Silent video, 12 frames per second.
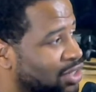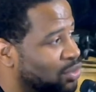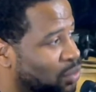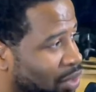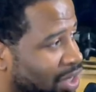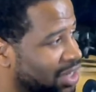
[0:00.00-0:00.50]

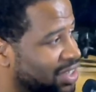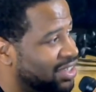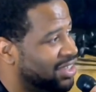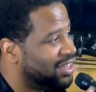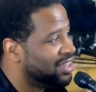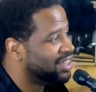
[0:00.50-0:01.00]
want
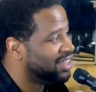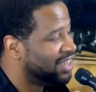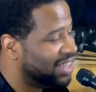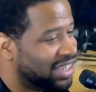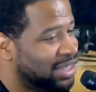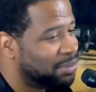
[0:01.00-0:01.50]

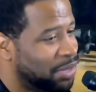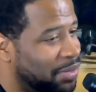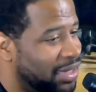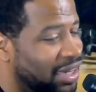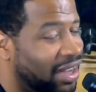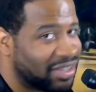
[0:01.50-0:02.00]
this
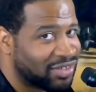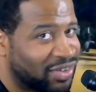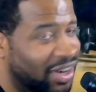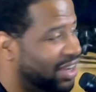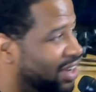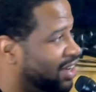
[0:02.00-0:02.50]
BB Docs
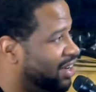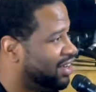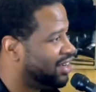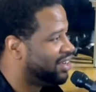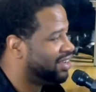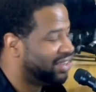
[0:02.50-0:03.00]
right here,
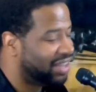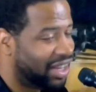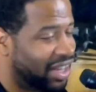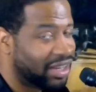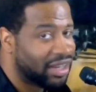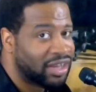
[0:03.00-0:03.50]

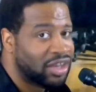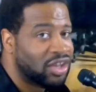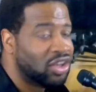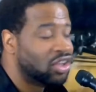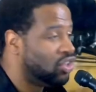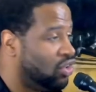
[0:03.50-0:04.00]
okay,
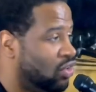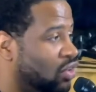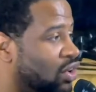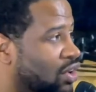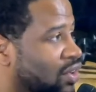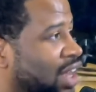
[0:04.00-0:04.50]

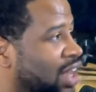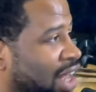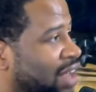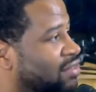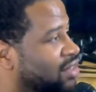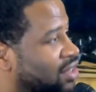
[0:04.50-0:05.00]
you're gonna
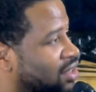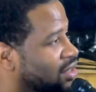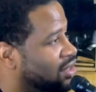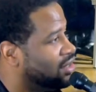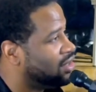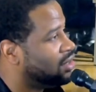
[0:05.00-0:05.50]
have to
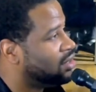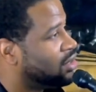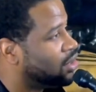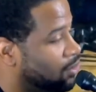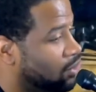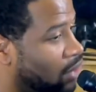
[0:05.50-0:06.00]

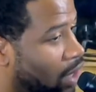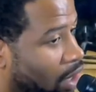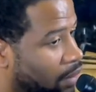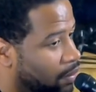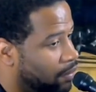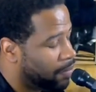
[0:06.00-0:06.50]

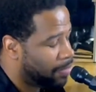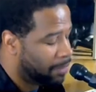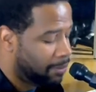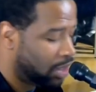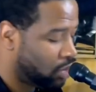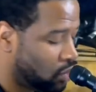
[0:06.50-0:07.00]
subscribe.
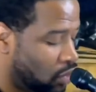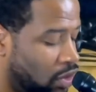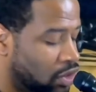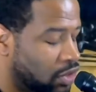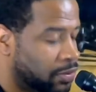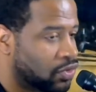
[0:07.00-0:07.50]
Make sure
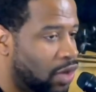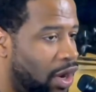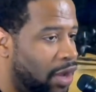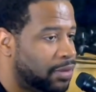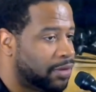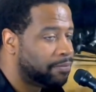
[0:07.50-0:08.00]
you're
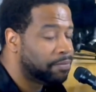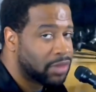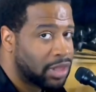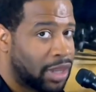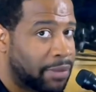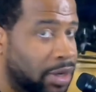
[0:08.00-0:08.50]
subscribed.
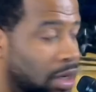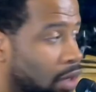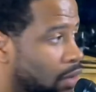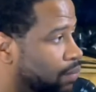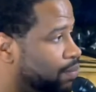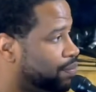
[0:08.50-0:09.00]
Let me
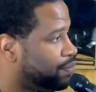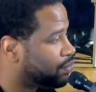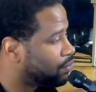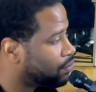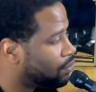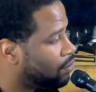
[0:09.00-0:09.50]
know.
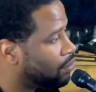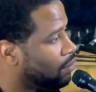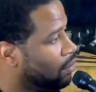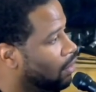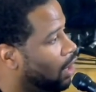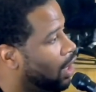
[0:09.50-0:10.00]

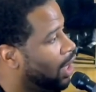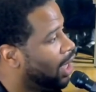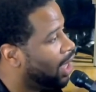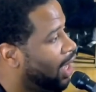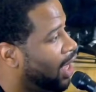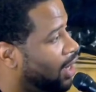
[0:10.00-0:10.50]

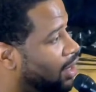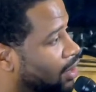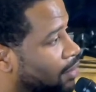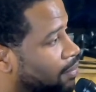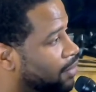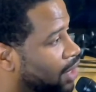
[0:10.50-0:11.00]
And
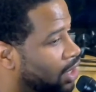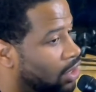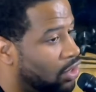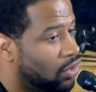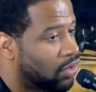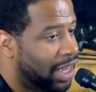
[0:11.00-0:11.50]
then
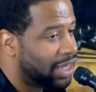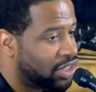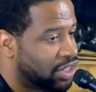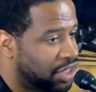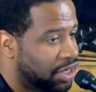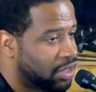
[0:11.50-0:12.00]
you're gonna have to
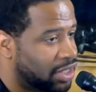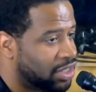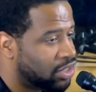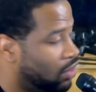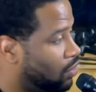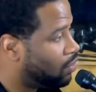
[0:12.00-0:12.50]
share
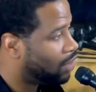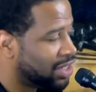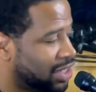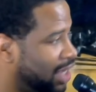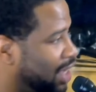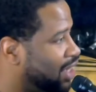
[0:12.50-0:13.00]
this, so
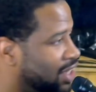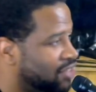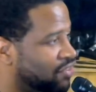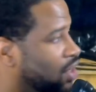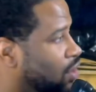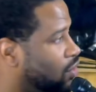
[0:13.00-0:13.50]
because I need this
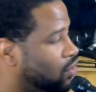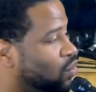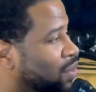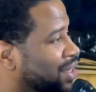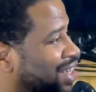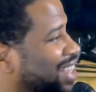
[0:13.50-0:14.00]
video
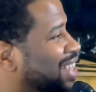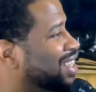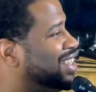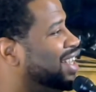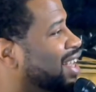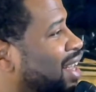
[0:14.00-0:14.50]
to at
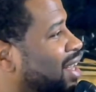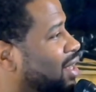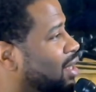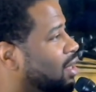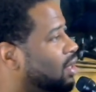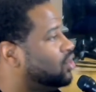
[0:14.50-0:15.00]
least get
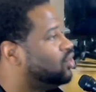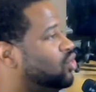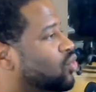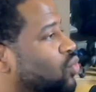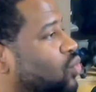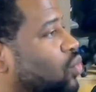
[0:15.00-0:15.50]

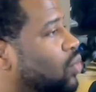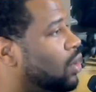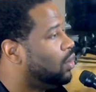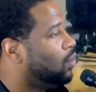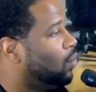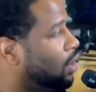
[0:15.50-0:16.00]
to
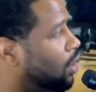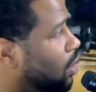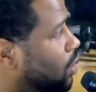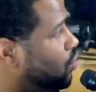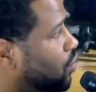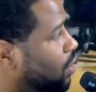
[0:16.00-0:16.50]

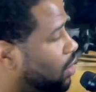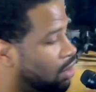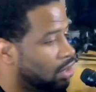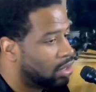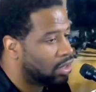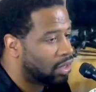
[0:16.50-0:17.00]
100
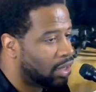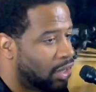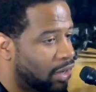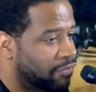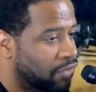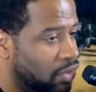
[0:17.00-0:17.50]

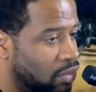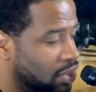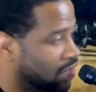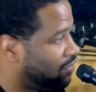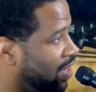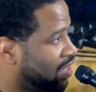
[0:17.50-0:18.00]
views
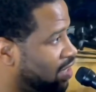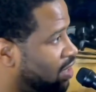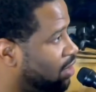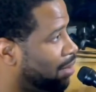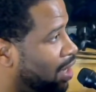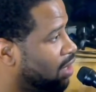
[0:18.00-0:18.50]
as fast as
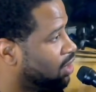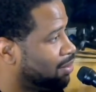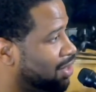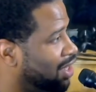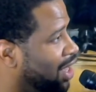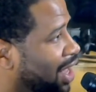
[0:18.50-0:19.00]
it
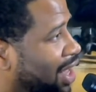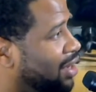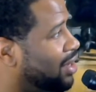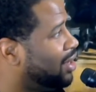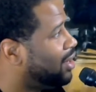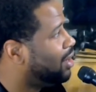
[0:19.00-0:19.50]
possibly
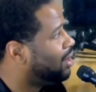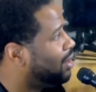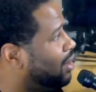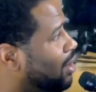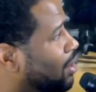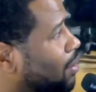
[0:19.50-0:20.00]
can,
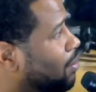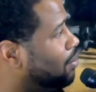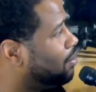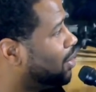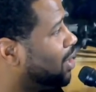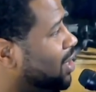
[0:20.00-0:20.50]

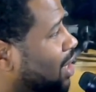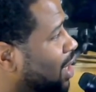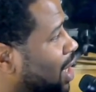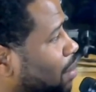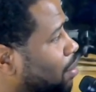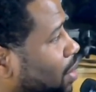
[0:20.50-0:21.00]
because I
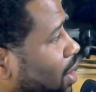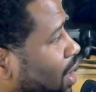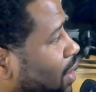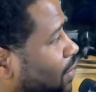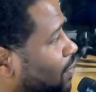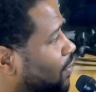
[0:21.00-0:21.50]
can't
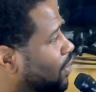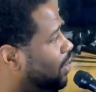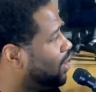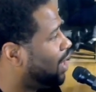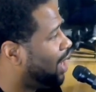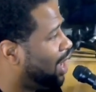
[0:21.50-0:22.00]
believe
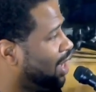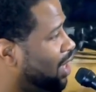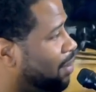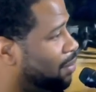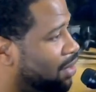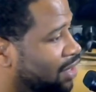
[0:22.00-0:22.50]

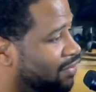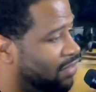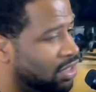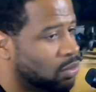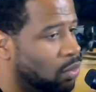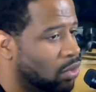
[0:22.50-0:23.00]

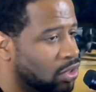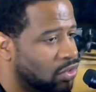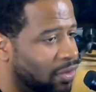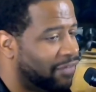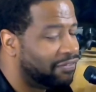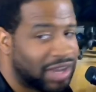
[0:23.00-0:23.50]
this works
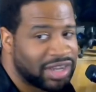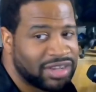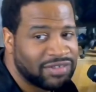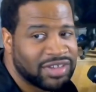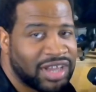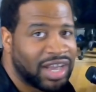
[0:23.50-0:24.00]
so
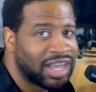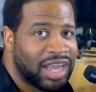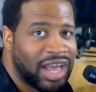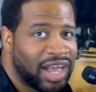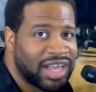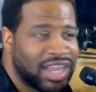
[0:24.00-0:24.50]
effectively.
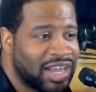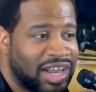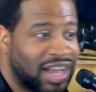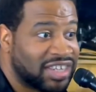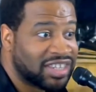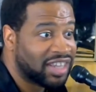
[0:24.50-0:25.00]

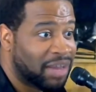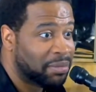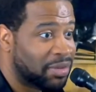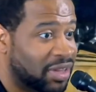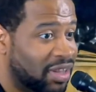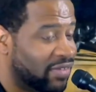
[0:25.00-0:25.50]
I just can't
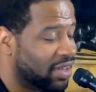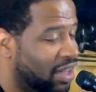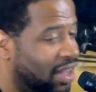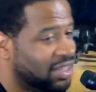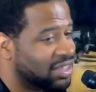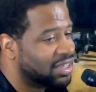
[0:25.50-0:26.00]
believe it,
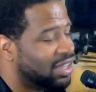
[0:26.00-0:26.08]
guys.